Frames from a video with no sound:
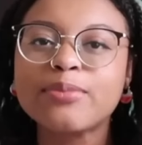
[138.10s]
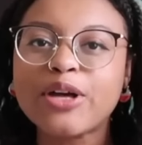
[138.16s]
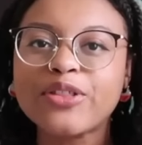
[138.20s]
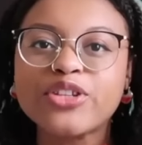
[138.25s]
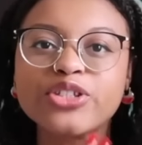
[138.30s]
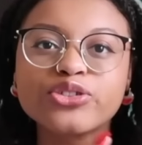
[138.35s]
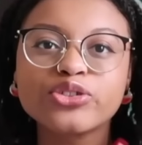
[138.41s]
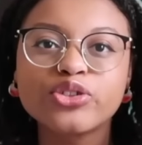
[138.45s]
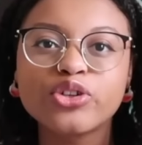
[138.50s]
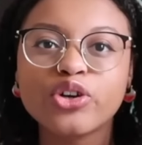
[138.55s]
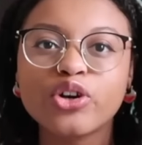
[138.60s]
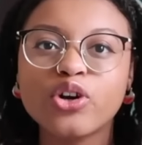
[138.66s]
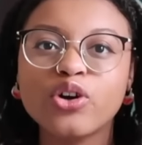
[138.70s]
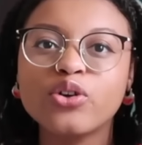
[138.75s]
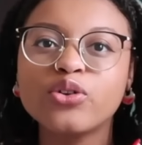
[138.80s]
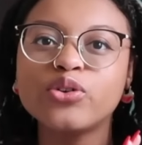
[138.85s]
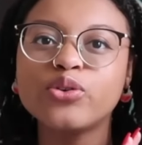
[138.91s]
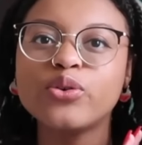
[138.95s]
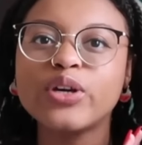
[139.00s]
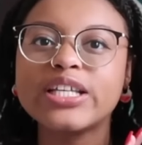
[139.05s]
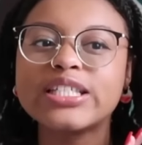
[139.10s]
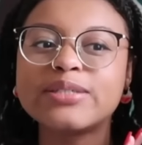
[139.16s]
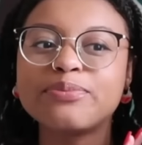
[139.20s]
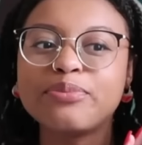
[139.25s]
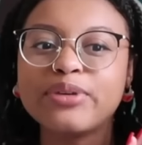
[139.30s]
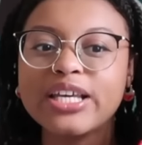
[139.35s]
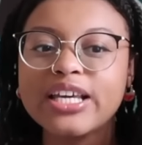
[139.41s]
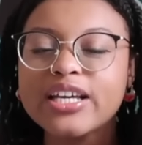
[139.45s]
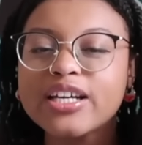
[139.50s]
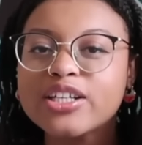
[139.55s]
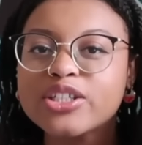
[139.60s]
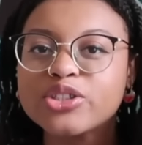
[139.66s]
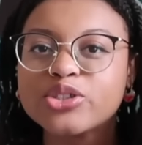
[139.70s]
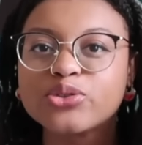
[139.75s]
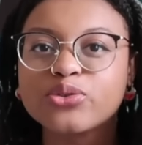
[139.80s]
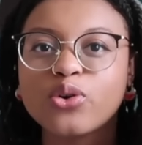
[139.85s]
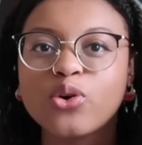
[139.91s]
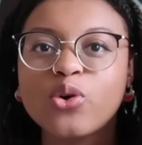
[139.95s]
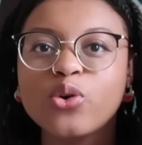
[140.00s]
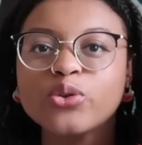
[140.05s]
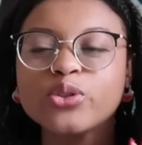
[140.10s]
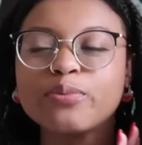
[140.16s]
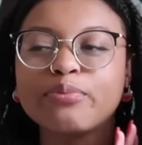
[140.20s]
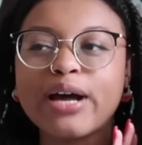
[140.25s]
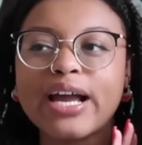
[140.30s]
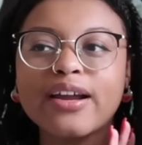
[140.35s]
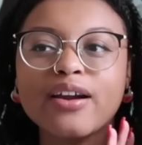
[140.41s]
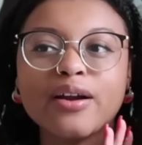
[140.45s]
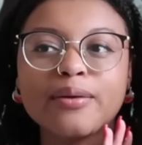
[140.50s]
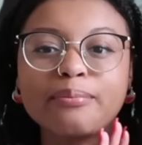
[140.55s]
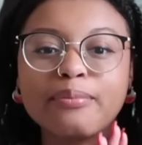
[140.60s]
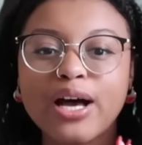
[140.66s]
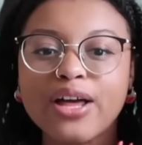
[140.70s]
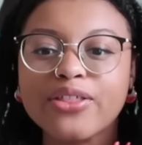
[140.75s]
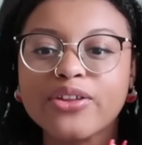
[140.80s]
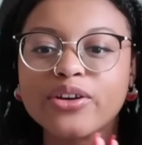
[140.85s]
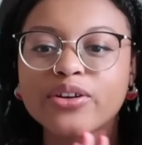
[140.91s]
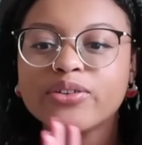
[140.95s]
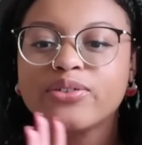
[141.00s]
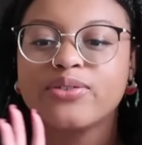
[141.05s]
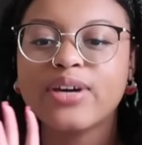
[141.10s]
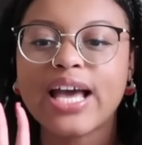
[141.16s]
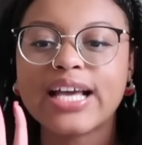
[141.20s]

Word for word: about this girl who is being controlled by her mother who